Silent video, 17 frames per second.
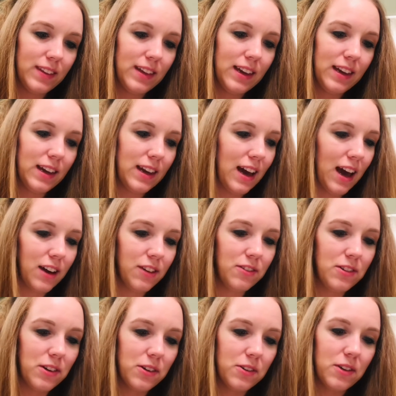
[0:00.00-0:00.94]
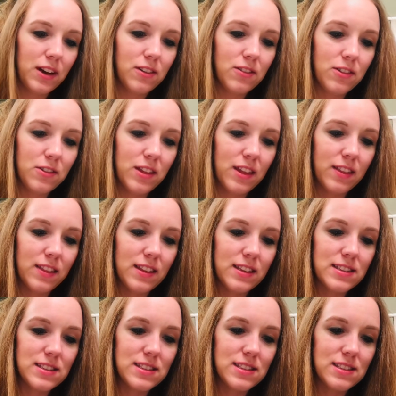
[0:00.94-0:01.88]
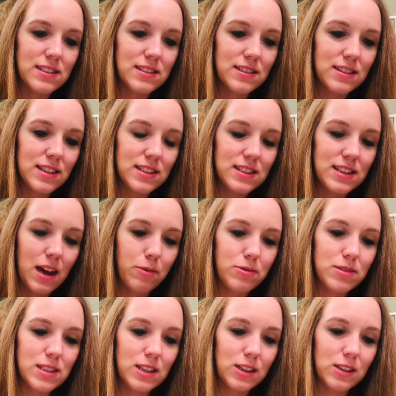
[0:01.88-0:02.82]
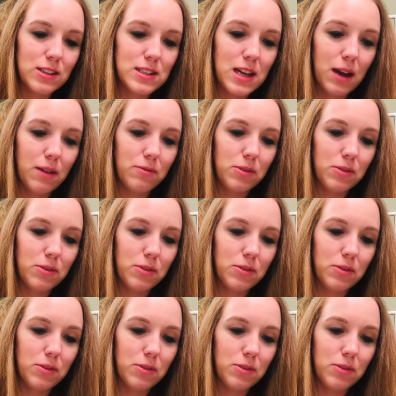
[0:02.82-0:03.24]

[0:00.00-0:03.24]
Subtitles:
yeah, I don't know that this time was a good time